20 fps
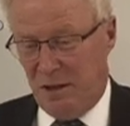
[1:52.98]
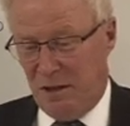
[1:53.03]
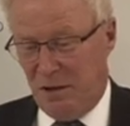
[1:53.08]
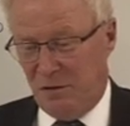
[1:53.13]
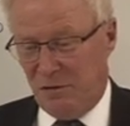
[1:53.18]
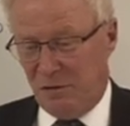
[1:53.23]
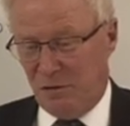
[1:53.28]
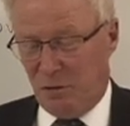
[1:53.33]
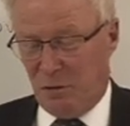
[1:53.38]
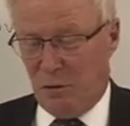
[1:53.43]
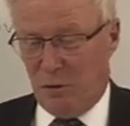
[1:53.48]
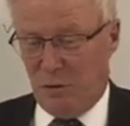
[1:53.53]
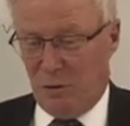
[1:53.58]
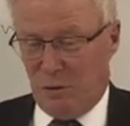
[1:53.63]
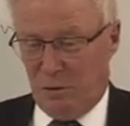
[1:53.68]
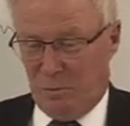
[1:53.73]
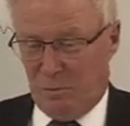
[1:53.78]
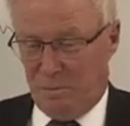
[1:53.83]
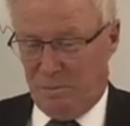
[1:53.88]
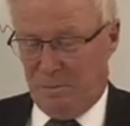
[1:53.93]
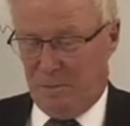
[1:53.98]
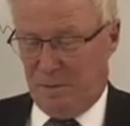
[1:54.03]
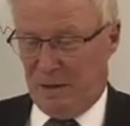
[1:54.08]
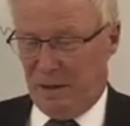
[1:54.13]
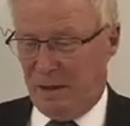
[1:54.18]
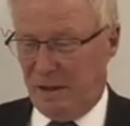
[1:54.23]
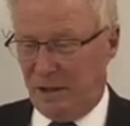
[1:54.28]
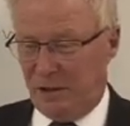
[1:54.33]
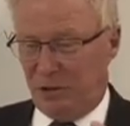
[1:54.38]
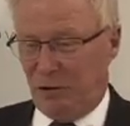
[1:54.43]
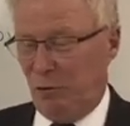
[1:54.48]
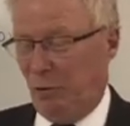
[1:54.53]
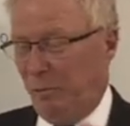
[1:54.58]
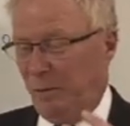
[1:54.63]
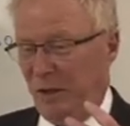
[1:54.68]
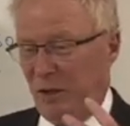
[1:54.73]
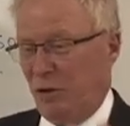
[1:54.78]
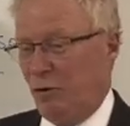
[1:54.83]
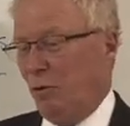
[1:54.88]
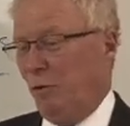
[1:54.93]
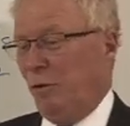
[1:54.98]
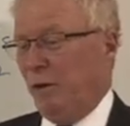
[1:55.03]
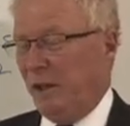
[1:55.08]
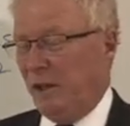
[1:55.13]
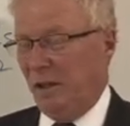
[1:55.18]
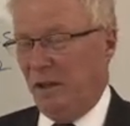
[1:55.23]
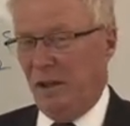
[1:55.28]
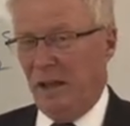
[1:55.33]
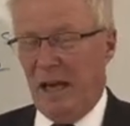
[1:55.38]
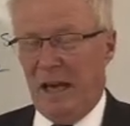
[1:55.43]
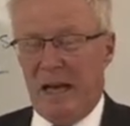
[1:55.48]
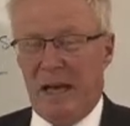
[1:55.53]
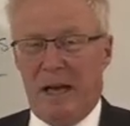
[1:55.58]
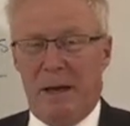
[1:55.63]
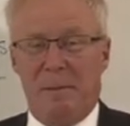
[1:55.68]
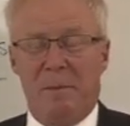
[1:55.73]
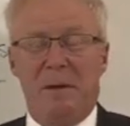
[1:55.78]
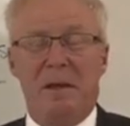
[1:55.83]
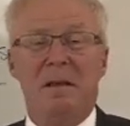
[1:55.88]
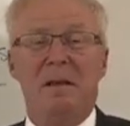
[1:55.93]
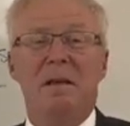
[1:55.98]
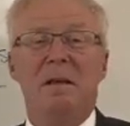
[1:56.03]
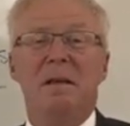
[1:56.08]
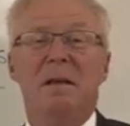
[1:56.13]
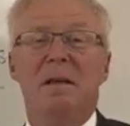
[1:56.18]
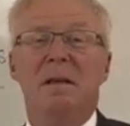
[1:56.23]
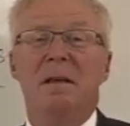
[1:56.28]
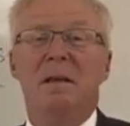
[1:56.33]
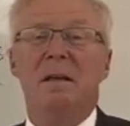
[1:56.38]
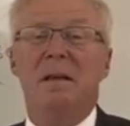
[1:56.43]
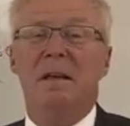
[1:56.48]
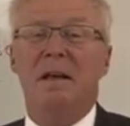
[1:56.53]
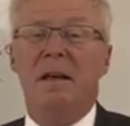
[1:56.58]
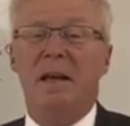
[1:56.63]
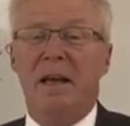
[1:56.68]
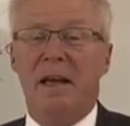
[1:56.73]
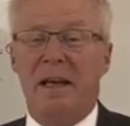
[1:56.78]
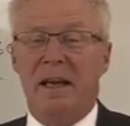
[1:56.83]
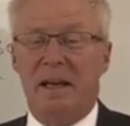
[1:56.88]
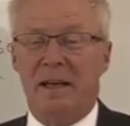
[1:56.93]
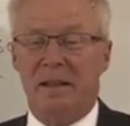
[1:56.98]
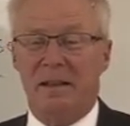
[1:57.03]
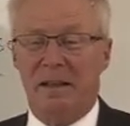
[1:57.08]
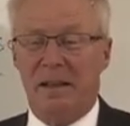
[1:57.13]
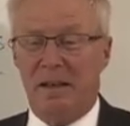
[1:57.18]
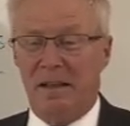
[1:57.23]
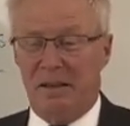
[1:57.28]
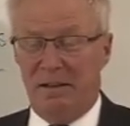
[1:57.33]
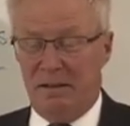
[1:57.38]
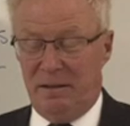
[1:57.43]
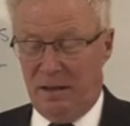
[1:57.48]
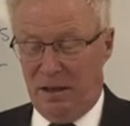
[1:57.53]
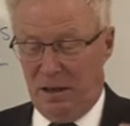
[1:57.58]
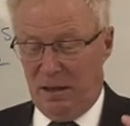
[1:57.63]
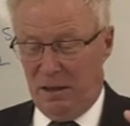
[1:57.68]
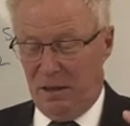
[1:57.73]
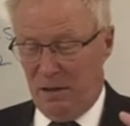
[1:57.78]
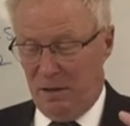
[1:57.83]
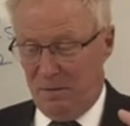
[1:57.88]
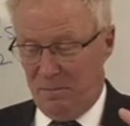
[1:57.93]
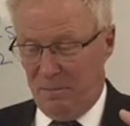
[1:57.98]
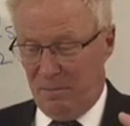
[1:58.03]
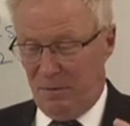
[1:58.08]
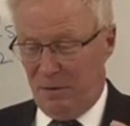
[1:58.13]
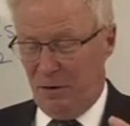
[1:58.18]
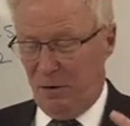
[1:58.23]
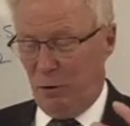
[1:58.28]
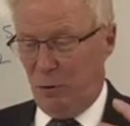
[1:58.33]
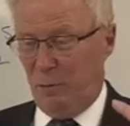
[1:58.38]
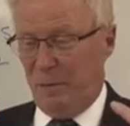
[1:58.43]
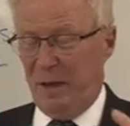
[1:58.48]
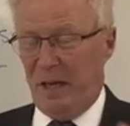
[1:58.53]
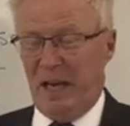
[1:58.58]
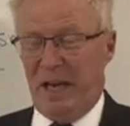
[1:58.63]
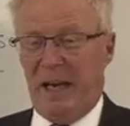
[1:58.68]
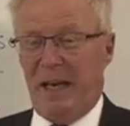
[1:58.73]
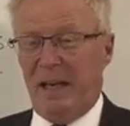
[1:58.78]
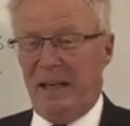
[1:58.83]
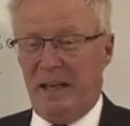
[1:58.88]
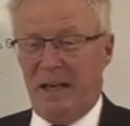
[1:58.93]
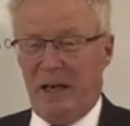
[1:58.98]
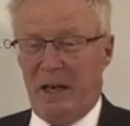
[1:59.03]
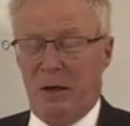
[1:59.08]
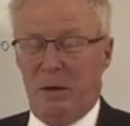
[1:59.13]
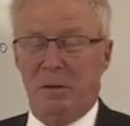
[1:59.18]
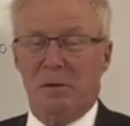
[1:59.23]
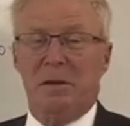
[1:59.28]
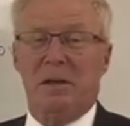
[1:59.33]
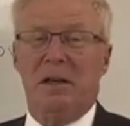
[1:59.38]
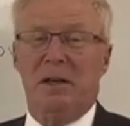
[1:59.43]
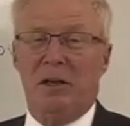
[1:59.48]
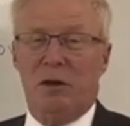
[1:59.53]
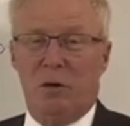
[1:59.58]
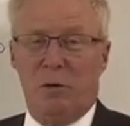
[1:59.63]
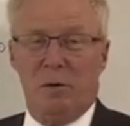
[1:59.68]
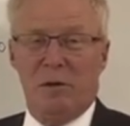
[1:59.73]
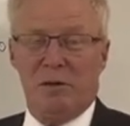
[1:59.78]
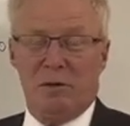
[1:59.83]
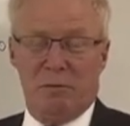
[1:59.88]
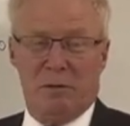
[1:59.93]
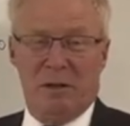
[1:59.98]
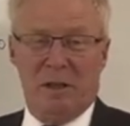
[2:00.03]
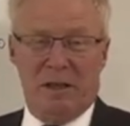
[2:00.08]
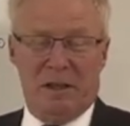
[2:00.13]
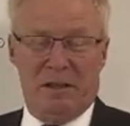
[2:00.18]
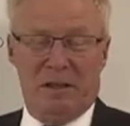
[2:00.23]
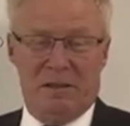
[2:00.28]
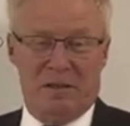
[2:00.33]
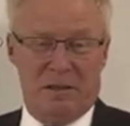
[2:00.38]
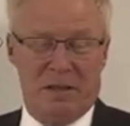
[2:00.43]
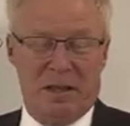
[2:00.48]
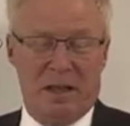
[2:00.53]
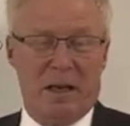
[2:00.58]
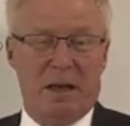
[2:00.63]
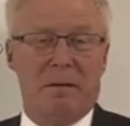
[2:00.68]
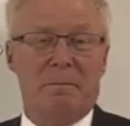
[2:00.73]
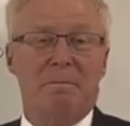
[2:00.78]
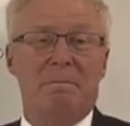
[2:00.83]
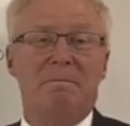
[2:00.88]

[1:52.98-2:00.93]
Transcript: So I actually will be doing the lab, and then there will be a handout and a quiz related to that.